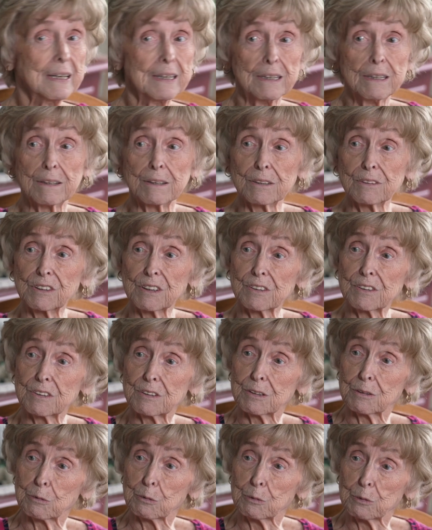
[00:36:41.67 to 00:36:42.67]
You know,
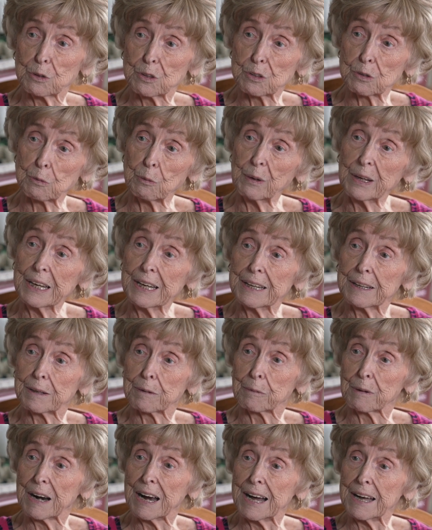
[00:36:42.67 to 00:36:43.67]
just swing it
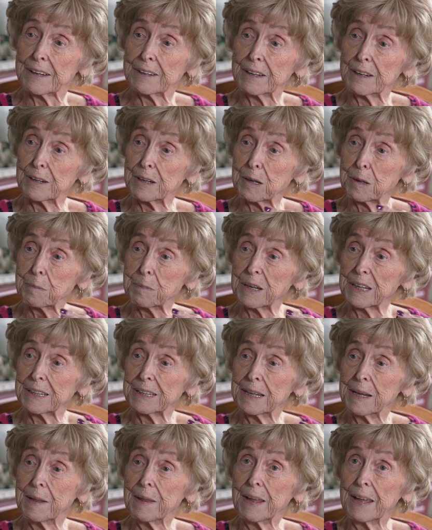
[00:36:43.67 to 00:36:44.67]
around a little bit,
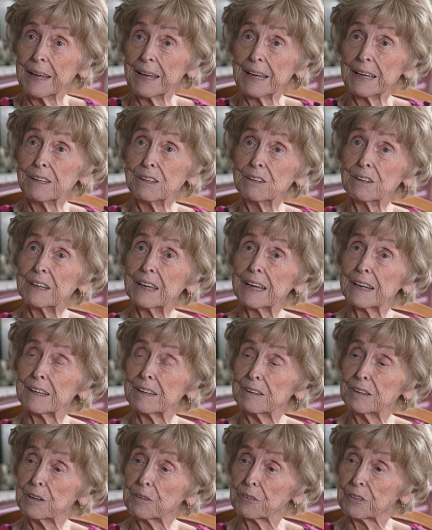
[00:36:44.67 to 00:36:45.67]
and you get a
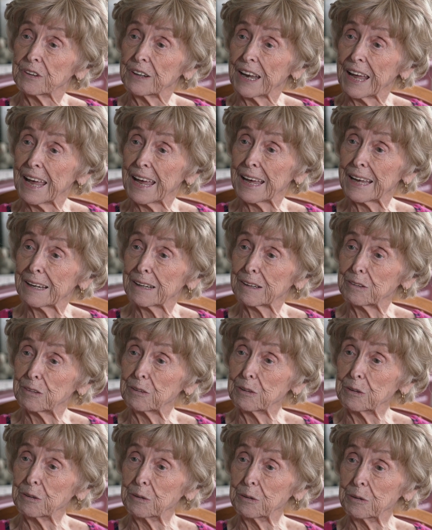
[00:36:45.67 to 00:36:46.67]
different
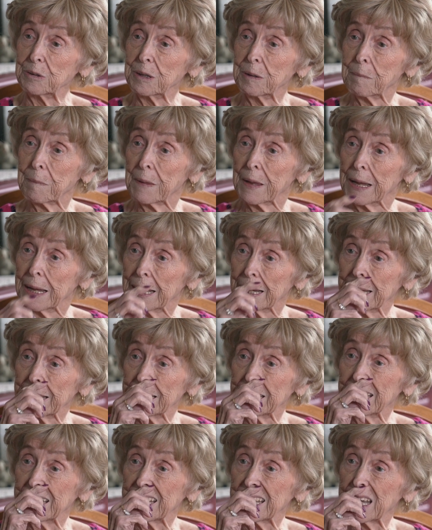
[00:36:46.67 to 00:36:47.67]
attitude, and
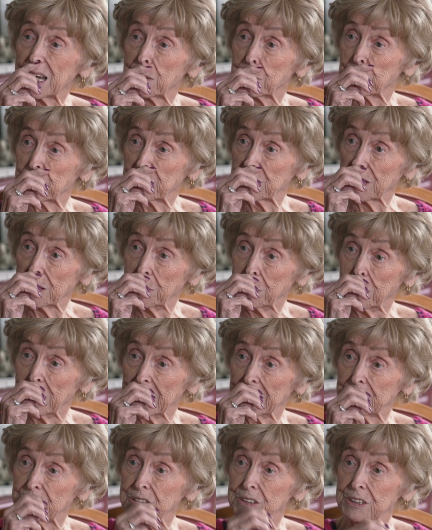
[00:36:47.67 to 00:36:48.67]
it helps so
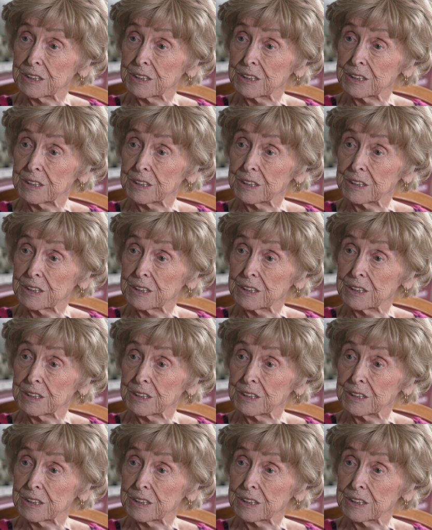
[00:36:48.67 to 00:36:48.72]
much.